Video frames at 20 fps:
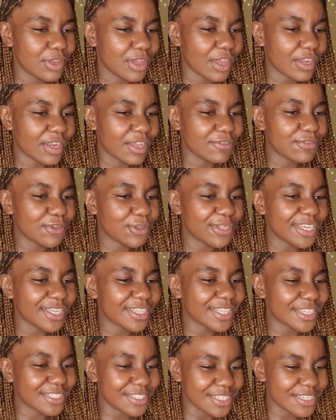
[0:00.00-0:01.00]
and I feel like
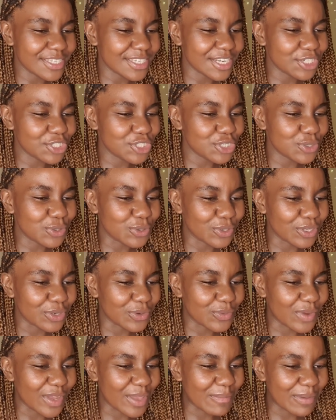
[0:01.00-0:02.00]
that's intentional in a
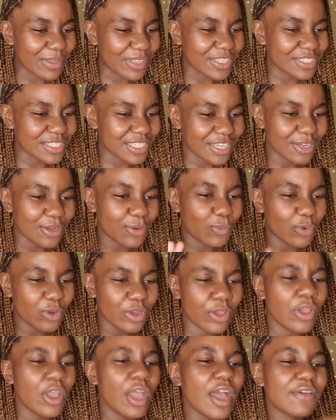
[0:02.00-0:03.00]
way. But it's like
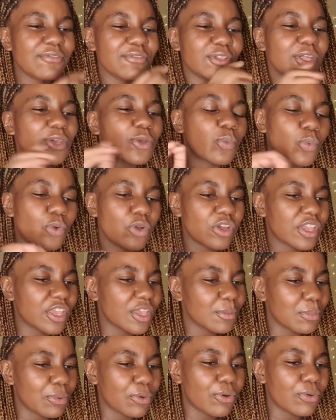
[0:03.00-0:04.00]
what I feel like
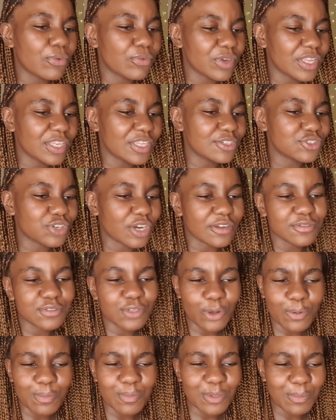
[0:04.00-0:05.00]
working poor really drives
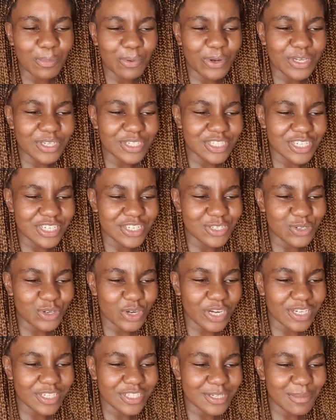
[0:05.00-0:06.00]
home the point she's
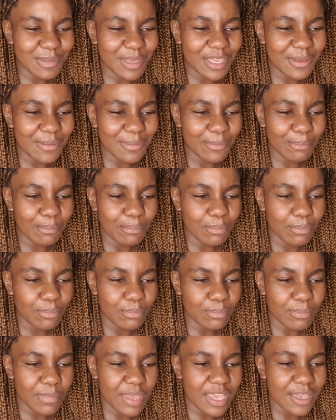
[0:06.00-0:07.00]
trying to make
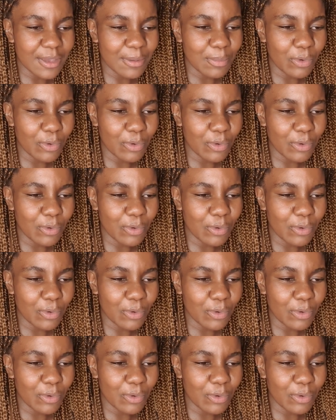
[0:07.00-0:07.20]
make